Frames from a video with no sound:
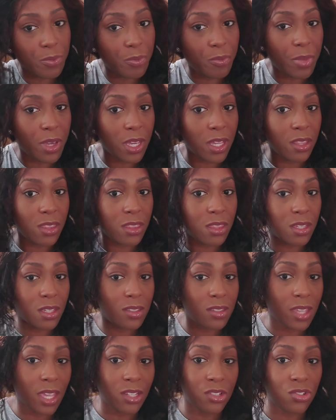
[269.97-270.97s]
but
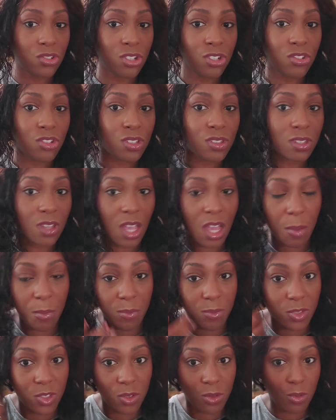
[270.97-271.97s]
the texture just
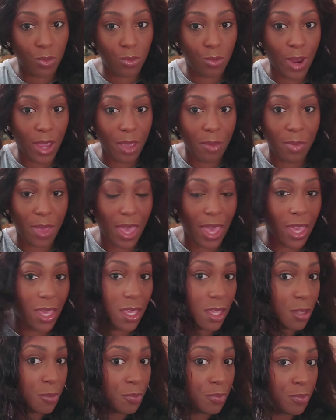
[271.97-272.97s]
comes right
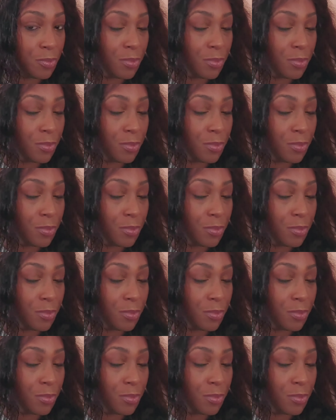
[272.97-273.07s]
back.